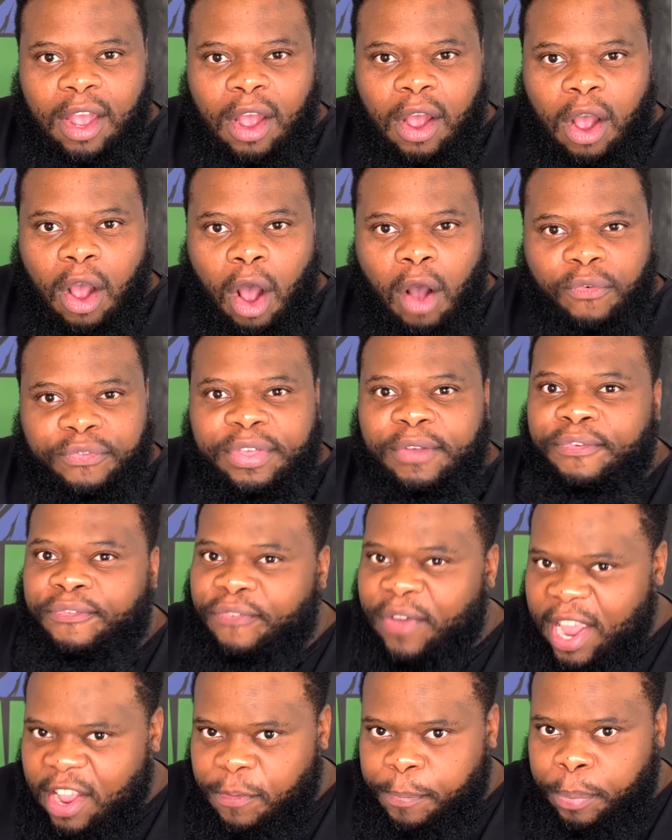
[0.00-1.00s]
of the
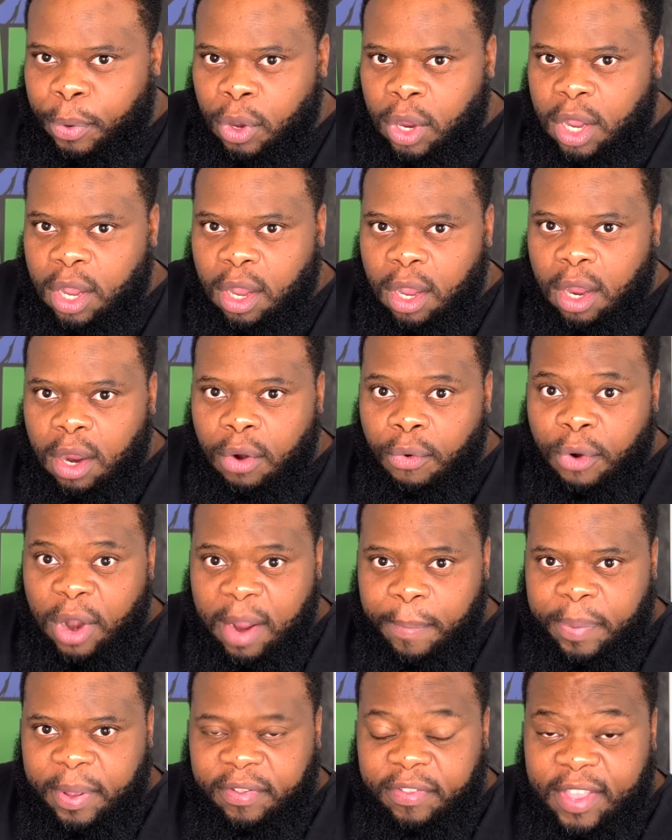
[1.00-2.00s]
Facebook
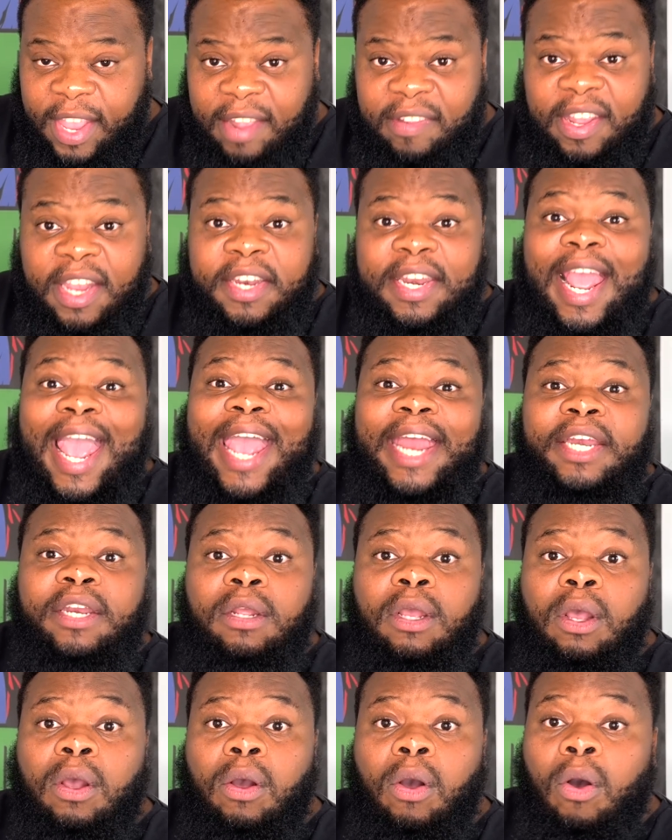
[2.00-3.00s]
rapist. Is he dead
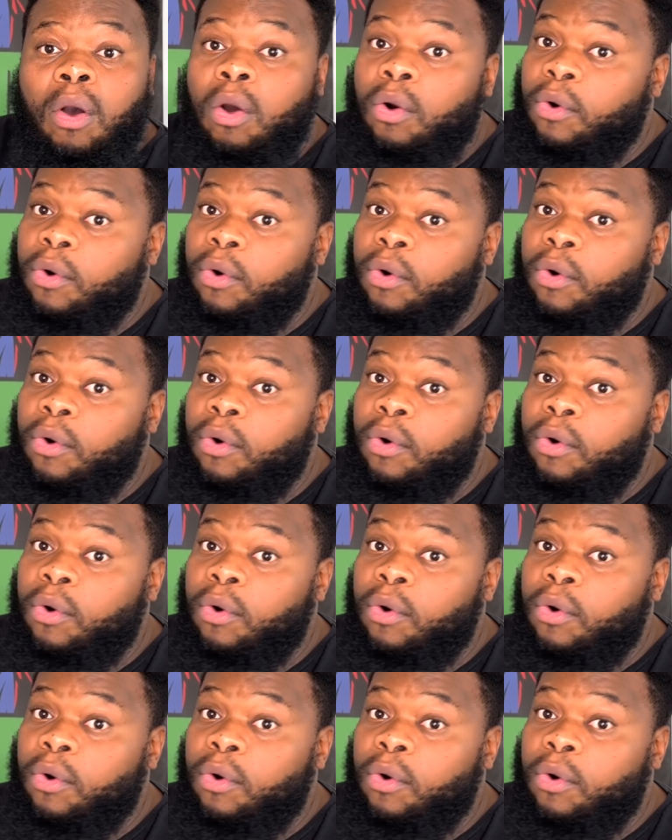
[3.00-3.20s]
or